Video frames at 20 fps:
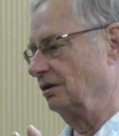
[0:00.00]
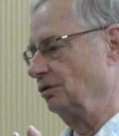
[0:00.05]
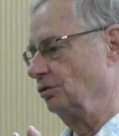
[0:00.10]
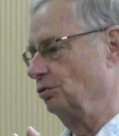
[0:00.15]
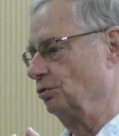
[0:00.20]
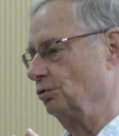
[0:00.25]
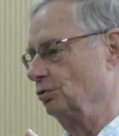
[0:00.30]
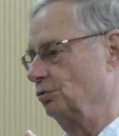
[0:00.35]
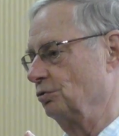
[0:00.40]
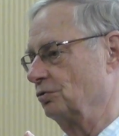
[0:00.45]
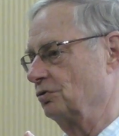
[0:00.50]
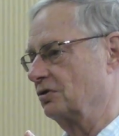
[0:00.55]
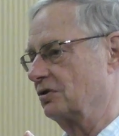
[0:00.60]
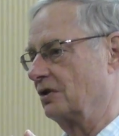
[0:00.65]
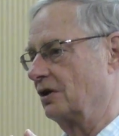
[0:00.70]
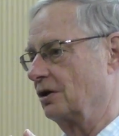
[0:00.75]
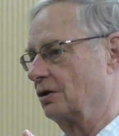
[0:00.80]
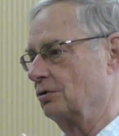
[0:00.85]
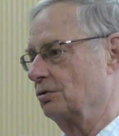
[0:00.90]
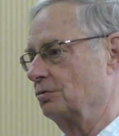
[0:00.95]
use
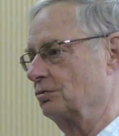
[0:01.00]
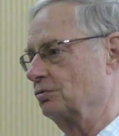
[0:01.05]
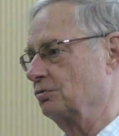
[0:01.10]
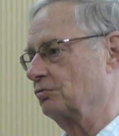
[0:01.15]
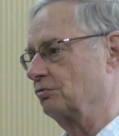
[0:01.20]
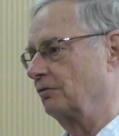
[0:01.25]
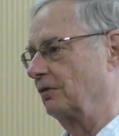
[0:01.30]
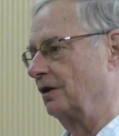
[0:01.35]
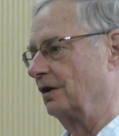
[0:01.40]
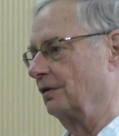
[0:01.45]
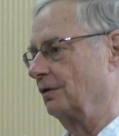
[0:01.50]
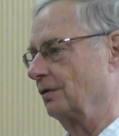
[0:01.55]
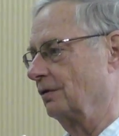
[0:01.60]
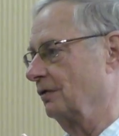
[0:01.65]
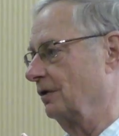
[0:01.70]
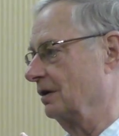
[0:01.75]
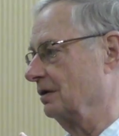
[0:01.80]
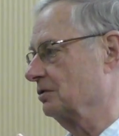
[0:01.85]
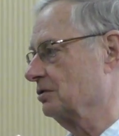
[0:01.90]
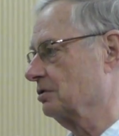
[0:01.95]
those rather
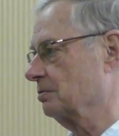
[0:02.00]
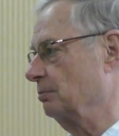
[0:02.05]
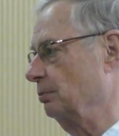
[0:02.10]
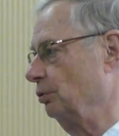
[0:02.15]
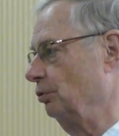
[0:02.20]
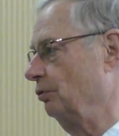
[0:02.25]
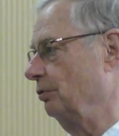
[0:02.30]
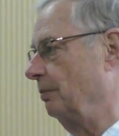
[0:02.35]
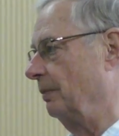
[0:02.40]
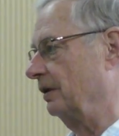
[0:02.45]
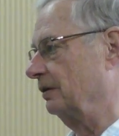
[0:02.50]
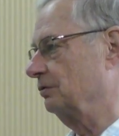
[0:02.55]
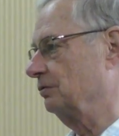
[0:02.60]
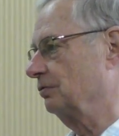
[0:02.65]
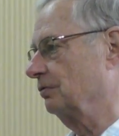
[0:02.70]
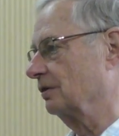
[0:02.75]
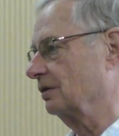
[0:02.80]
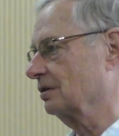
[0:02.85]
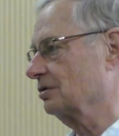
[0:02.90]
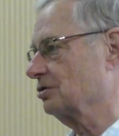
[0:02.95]
than smooth
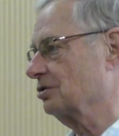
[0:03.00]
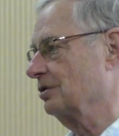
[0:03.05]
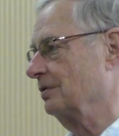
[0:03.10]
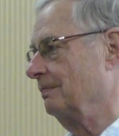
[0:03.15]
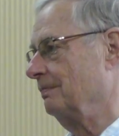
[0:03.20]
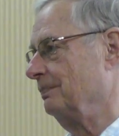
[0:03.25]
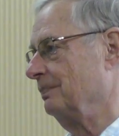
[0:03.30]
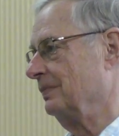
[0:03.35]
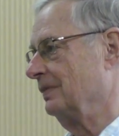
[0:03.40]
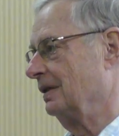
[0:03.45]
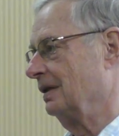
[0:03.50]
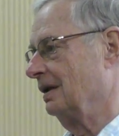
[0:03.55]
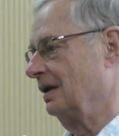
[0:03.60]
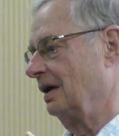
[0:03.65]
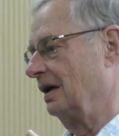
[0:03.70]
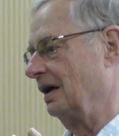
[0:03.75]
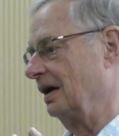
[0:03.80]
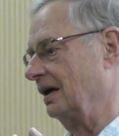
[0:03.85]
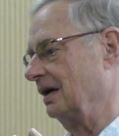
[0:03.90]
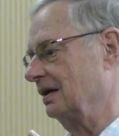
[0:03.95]
metrics.
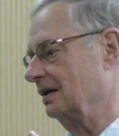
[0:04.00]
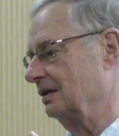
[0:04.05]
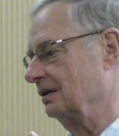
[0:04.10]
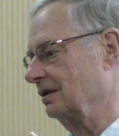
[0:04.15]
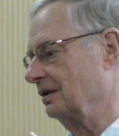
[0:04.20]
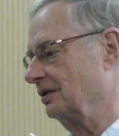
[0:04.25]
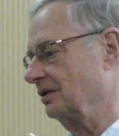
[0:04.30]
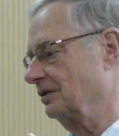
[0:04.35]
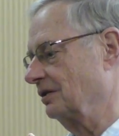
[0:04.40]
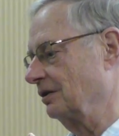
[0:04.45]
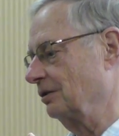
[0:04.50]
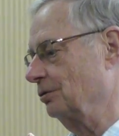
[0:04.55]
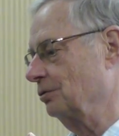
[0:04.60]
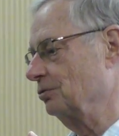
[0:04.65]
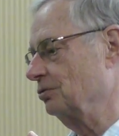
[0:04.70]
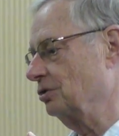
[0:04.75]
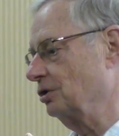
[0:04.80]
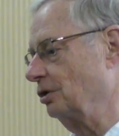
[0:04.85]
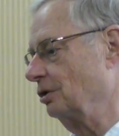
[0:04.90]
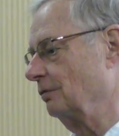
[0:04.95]
And
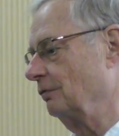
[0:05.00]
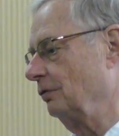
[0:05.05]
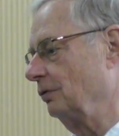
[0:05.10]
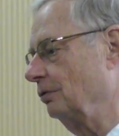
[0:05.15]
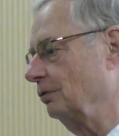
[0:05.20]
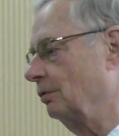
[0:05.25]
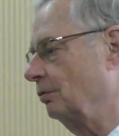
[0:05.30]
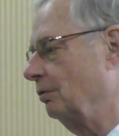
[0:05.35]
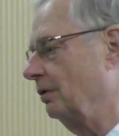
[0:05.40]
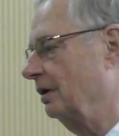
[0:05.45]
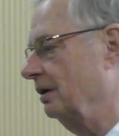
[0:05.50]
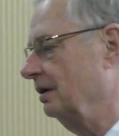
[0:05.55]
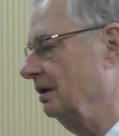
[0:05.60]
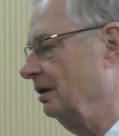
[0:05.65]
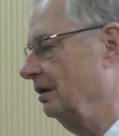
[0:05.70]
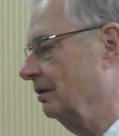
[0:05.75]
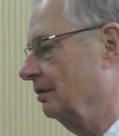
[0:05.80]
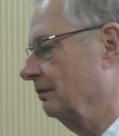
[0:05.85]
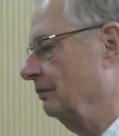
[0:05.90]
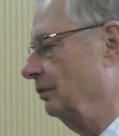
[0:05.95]
those give you a
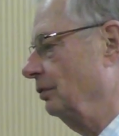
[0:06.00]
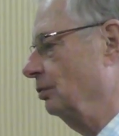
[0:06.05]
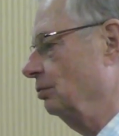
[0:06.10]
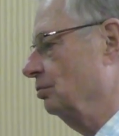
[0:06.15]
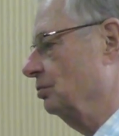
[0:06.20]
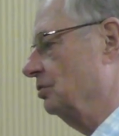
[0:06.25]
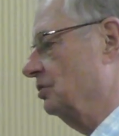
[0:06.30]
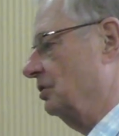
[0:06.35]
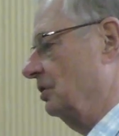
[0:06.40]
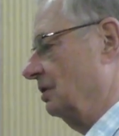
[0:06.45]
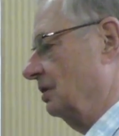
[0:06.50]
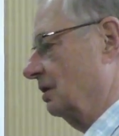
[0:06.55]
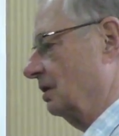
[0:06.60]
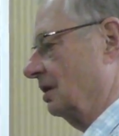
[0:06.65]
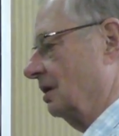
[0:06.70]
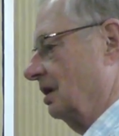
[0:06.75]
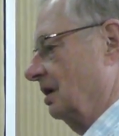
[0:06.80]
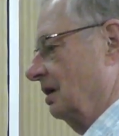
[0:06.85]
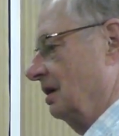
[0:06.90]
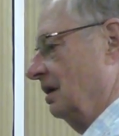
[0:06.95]
way of using,
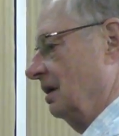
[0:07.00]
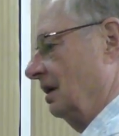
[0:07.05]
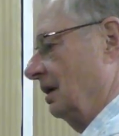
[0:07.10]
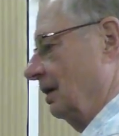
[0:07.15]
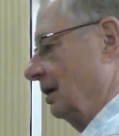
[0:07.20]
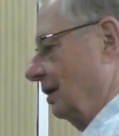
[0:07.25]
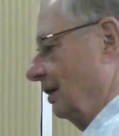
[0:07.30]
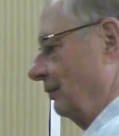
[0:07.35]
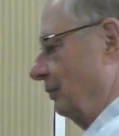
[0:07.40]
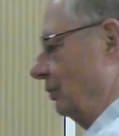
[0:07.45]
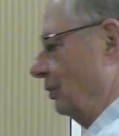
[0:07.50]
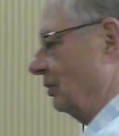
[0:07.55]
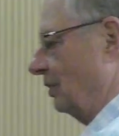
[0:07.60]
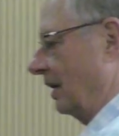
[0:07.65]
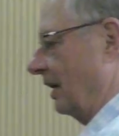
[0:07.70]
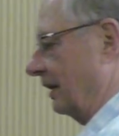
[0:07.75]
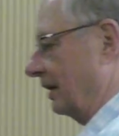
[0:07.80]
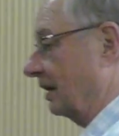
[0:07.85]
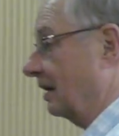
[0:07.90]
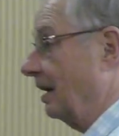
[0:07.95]
if you
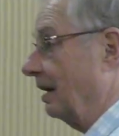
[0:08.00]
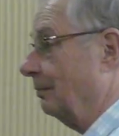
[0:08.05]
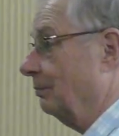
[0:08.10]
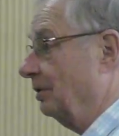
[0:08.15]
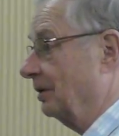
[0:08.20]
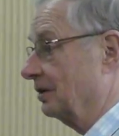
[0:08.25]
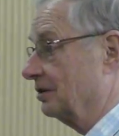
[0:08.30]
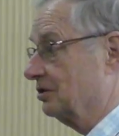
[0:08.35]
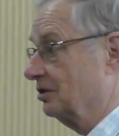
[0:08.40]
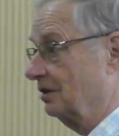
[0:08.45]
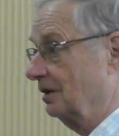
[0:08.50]
like, complex